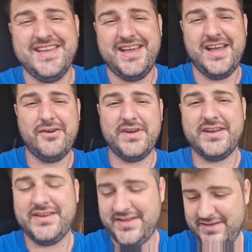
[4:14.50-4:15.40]
how I
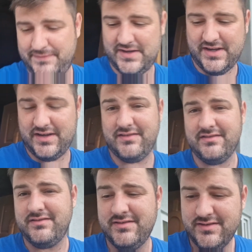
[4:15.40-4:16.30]
clean the fucking
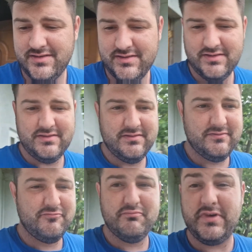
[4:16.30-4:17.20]

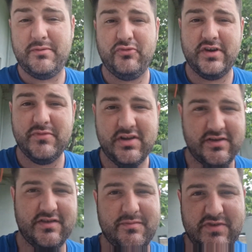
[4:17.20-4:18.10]
bobboy because
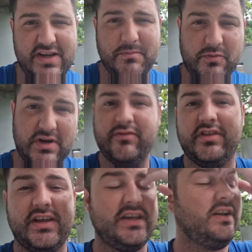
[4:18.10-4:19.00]
sometimes whenever
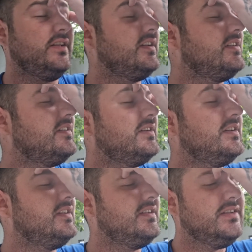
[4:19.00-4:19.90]
they kill it,
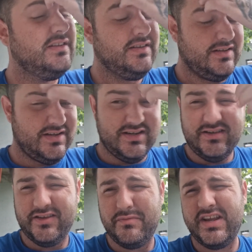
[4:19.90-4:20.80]
uh,
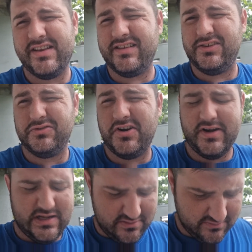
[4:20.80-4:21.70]
the meat gets a little
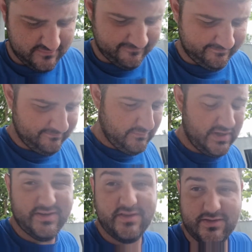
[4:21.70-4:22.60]
dirty
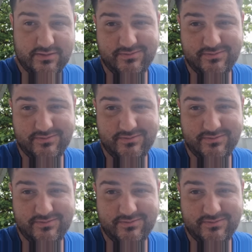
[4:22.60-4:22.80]
because